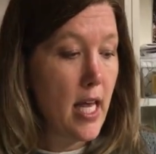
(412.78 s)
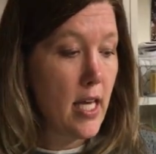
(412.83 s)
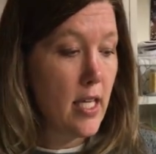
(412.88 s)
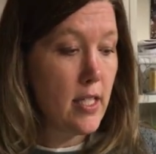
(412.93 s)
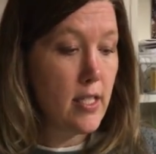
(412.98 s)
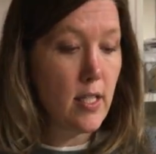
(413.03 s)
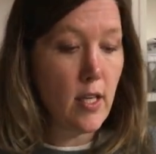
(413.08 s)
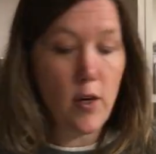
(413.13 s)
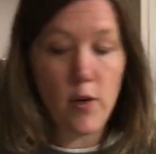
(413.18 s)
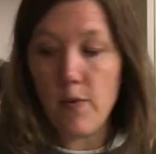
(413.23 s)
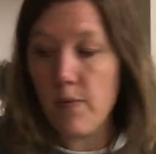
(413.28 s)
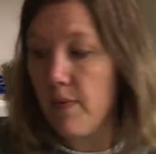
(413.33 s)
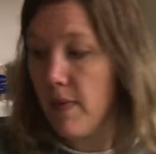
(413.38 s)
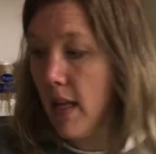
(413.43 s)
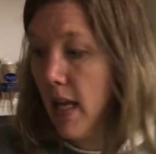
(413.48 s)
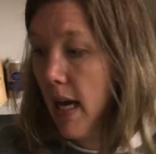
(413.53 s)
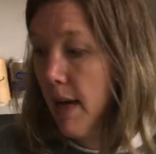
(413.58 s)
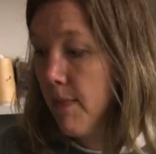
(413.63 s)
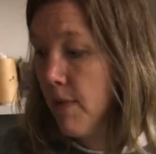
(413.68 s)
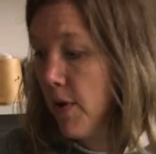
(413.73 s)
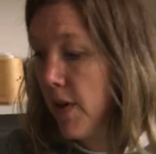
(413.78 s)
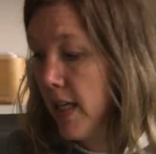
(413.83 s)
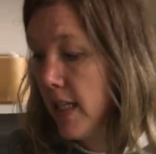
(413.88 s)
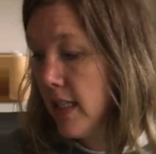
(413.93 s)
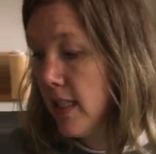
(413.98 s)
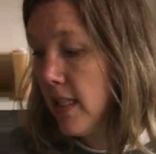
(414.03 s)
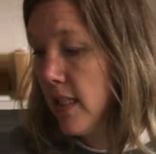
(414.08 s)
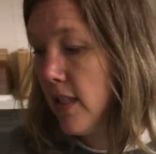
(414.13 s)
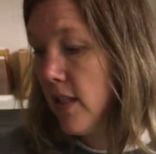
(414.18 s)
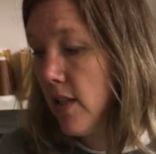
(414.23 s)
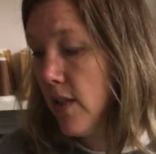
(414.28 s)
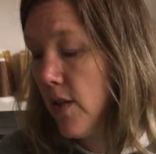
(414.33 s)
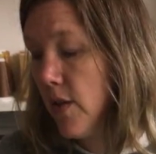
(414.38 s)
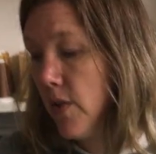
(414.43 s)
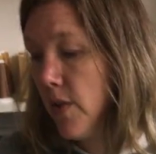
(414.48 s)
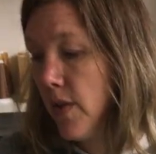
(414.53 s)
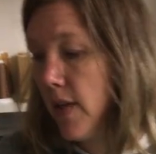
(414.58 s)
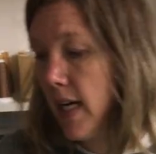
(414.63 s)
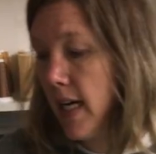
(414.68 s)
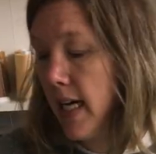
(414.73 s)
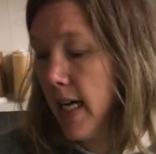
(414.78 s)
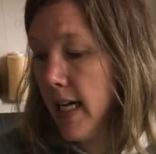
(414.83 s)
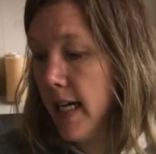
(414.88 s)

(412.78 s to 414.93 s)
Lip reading: So I'm going to,